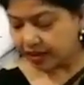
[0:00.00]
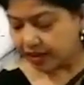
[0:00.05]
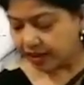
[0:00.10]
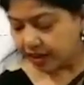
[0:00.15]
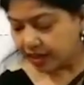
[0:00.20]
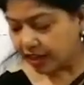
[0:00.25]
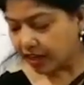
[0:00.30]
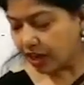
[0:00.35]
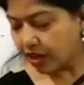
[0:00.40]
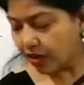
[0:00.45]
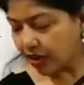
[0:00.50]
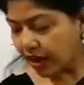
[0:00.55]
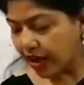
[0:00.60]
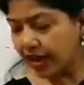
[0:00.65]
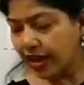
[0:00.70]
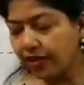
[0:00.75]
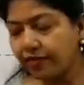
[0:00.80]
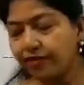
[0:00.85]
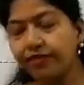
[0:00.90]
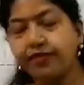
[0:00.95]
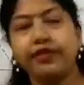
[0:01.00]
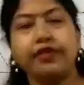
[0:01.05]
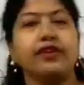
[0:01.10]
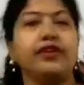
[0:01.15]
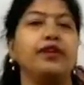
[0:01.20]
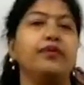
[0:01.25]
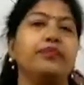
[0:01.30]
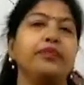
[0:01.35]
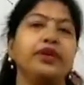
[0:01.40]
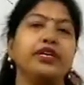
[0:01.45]
Now I have
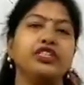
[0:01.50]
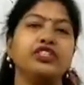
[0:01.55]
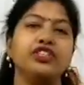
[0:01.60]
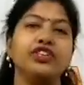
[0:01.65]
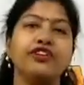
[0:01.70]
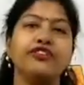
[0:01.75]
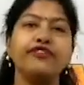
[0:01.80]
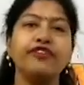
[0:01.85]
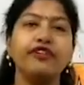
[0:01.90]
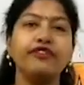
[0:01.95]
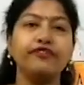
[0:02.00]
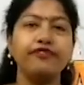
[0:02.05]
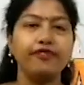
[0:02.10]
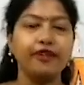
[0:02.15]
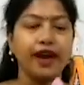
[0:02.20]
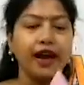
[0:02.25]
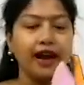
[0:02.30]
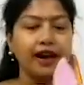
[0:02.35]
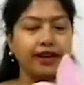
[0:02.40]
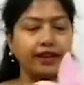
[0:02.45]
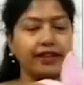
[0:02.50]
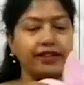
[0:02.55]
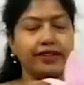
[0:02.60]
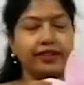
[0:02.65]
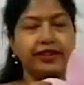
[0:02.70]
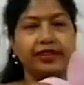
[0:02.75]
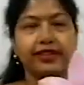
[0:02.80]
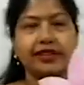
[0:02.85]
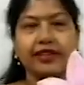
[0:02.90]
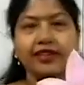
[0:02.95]
a picture of a flower.
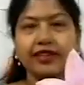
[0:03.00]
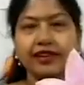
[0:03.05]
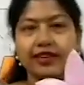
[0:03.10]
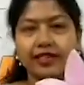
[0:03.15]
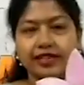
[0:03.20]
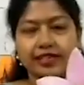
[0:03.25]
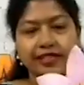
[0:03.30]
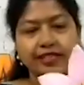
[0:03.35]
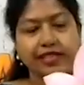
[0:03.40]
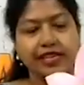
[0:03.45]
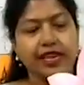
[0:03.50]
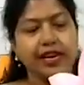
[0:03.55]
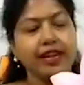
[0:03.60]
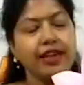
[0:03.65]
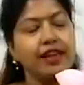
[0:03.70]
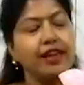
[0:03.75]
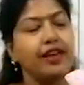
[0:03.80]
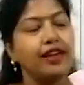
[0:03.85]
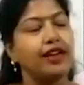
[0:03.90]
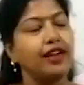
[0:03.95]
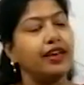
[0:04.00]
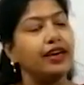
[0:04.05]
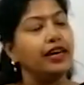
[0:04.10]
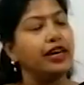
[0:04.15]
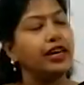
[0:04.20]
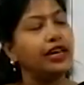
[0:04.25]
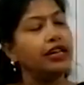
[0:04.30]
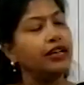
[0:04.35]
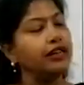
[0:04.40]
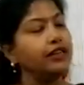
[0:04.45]
See,
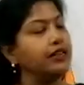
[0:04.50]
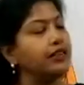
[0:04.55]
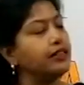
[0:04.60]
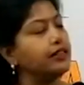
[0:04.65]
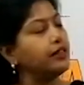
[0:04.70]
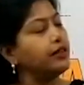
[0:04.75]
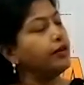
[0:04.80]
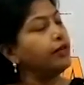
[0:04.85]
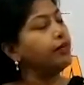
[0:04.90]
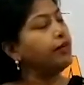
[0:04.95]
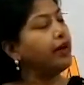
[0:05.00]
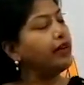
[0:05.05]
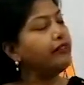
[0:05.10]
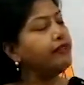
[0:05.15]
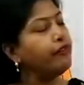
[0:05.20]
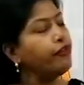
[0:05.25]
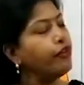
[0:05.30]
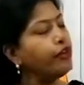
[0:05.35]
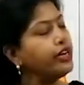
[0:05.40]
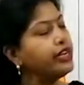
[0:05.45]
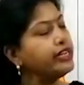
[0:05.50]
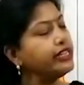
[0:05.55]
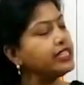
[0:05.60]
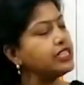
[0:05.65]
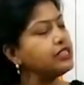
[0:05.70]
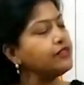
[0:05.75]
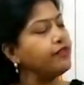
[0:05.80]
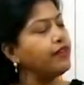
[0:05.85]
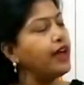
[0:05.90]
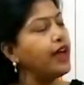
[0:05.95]
by folding
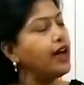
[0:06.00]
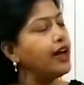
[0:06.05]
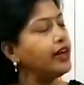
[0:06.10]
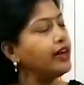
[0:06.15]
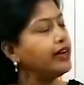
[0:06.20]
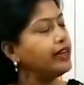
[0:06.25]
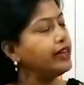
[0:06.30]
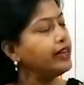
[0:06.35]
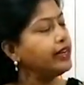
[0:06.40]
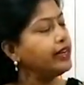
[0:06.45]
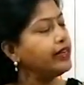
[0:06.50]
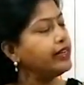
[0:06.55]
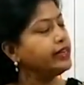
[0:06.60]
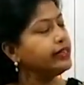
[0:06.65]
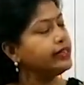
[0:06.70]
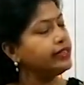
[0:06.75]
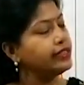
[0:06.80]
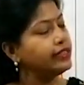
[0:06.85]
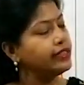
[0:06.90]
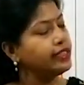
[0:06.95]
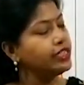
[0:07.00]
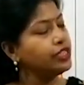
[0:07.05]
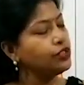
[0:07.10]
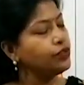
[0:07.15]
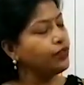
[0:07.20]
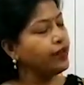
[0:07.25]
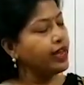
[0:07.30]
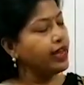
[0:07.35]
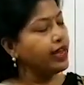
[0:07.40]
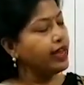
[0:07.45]
this flower in this
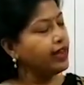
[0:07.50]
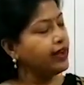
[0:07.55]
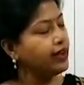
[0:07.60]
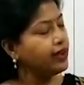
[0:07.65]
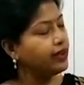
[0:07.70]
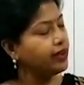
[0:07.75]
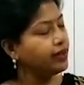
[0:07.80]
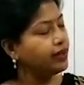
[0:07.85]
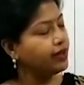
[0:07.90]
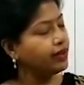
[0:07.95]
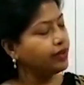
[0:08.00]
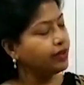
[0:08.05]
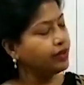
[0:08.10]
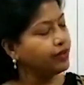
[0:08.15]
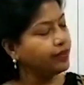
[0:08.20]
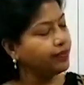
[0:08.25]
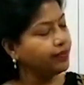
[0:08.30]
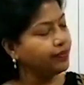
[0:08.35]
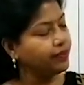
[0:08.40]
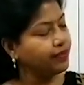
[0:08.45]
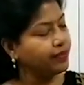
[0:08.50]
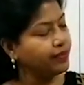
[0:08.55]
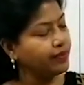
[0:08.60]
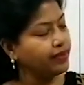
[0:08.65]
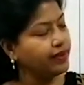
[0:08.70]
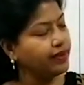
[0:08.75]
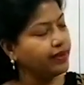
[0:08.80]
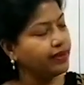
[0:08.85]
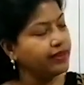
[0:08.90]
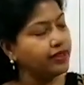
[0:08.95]
way,
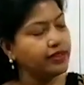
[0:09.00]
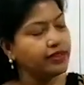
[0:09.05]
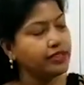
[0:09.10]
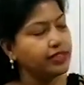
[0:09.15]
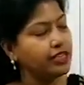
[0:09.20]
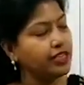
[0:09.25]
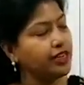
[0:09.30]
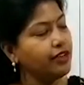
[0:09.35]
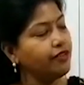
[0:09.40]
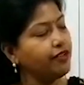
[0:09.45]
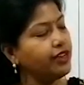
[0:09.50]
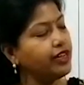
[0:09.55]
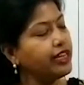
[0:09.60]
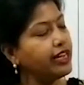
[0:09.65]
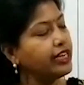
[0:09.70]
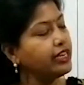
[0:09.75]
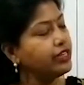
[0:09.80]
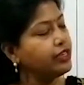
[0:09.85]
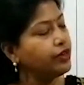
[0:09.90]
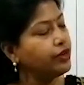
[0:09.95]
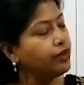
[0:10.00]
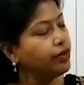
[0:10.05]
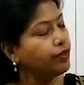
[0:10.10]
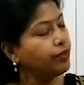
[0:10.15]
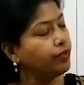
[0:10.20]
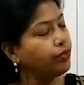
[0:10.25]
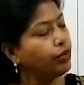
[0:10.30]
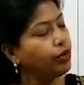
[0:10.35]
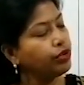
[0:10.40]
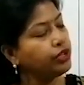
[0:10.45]
see, we get
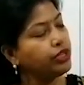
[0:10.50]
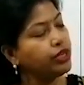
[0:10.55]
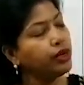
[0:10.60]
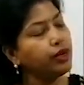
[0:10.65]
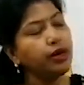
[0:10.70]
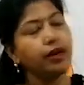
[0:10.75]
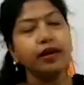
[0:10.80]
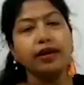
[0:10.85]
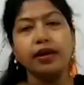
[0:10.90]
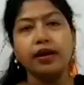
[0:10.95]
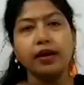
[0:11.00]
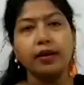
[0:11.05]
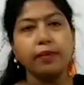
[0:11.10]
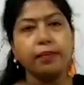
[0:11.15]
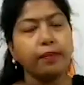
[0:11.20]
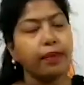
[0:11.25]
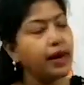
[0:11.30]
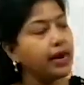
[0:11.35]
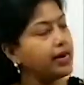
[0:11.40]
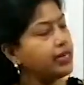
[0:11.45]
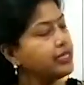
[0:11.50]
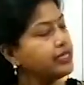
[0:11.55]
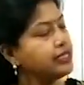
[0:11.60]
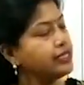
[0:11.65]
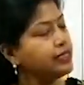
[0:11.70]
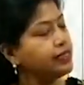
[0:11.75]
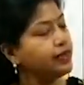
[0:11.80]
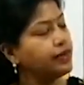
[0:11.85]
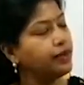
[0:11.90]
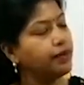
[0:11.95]
both the parts
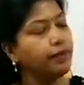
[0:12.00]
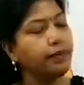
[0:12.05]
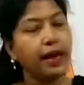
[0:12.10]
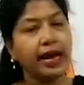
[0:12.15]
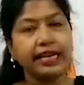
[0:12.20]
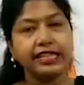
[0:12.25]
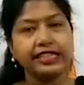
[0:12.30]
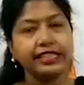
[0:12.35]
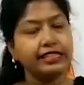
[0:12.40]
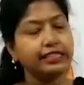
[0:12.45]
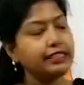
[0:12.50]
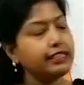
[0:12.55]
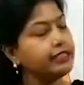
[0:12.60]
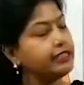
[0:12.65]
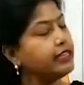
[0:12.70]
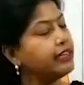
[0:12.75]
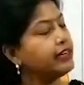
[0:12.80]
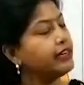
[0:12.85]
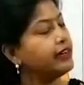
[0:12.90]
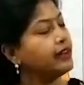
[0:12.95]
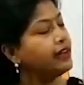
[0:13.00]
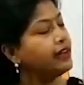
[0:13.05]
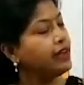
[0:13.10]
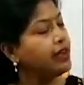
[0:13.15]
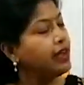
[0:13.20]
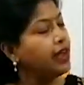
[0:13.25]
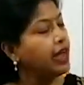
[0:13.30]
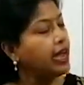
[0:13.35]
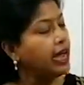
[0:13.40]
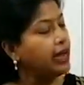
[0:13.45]
match each other,
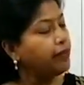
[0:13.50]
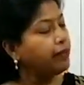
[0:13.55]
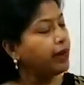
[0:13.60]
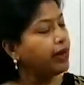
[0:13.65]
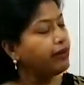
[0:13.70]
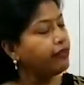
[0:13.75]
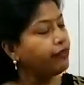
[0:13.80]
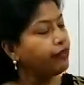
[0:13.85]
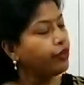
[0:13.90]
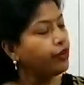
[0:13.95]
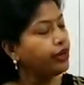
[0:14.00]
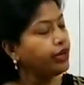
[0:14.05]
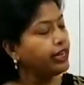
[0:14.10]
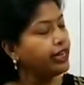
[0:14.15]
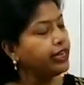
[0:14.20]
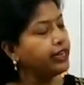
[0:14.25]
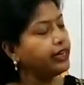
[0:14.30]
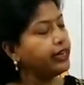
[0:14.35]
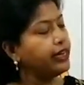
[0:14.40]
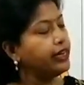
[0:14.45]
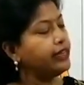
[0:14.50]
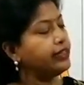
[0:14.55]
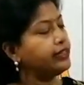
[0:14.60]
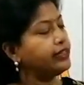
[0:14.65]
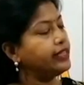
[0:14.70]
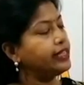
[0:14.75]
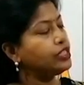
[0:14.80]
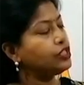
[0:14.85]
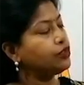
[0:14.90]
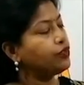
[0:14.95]
and by folding in
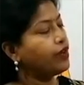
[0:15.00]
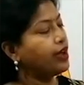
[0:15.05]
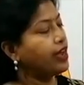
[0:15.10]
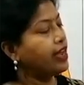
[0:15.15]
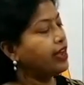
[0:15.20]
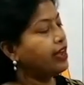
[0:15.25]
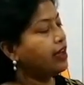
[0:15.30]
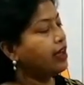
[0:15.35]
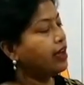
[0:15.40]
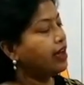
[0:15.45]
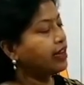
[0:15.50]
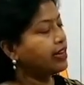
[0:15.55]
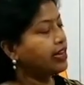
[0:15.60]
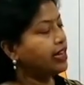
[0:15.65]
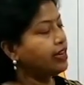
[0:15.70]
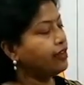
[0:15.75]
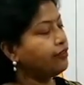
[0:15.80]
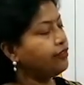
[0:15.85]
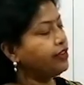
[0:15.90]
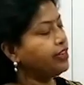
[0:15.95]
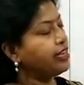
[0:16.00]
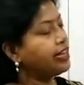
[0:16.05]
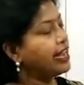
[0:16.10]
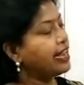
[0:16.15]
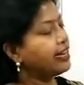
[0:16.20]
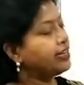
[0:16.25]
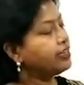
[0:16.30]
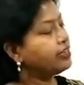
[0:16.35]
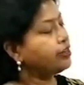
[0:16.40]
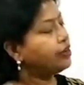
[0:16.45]
this way, again we
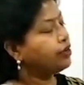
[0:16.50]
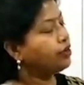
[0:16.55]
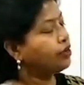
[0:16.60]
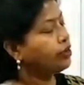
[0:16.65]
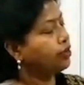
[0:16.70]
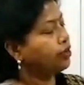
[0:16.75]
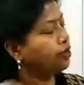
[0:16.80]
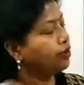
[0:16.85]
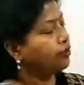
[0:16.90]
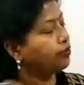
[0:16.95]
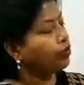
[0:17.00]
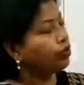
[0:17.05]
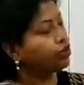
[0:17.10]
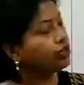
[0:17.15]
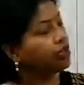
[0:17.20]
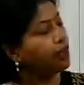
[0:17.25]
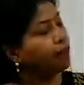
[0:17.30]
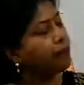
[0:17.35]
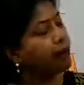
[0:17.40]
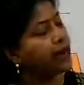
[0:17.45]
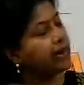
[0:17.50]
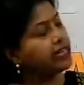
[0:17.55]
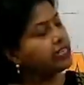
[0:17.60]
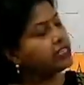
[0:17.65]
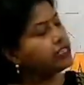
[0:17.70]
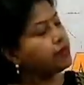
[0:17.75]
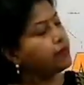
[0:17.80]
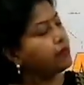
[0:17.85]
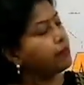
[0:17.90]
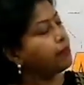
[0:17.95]
get both the
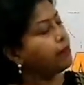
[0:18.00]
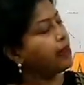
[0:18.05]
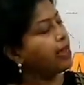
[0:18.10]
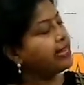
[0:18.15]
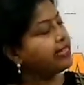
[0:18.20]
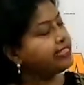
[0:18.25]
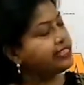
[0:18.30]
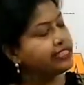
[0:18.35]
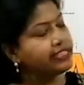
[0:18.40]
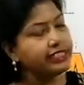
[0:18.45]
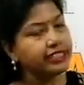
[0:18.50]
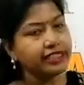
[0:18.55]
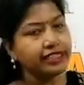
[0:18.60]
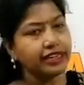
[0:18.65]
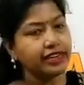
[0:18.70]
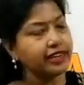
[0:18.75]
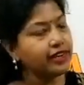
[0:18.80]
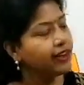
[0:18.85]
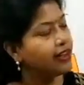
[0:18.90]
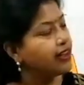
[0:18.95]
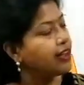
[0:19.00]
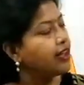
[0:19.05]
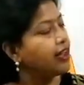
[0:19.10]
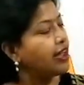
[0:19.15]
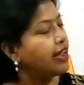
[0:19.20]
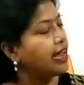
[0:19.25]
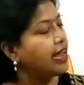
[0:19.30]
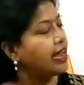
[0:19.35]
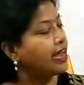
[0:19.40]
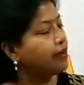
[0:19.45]
parts match each other,
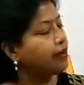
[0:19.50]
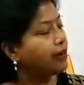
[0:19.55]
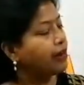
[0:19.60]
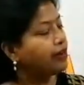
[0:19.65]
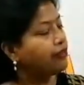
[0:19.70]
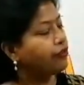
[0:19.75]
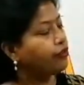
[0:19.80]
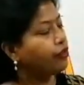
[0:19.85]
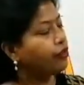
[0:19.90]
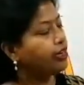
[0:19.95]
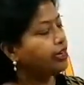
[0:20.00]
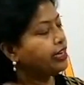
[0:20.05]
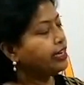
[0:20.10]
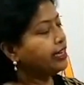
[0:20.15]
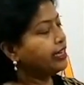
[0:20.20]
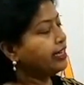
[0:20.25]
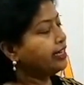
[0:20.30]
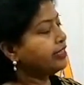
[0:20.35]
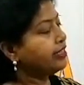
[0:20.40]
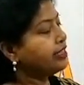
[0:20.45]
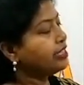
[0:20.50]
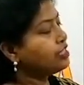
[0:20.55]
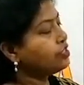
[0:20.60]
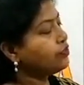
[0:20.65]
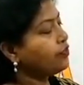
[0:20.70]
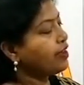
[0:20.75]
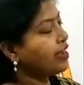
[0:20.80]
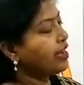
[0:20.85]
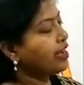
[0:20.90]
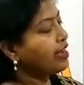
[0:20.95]
and by folding in this
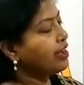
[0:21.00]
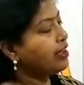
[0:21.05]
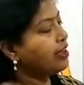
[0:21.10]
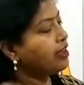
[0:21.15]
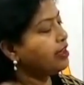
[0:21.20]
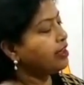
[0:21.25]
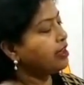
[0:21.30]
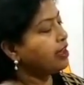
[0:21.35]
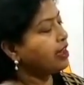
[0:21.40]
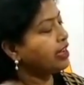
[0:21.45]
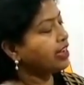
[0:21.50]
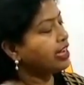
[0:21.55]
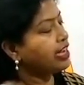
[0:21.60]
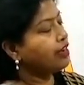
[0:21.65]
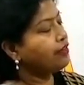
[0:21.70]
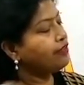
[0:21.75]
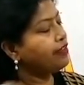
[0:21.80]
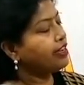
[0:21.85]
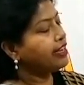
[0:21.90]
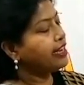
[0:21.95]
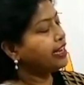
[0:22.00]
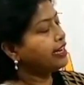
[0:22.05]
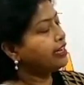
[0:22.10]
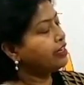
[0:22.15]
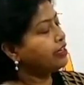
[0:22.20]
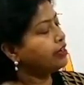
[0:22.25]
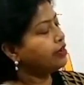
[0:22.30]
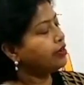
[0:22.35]
way, again we get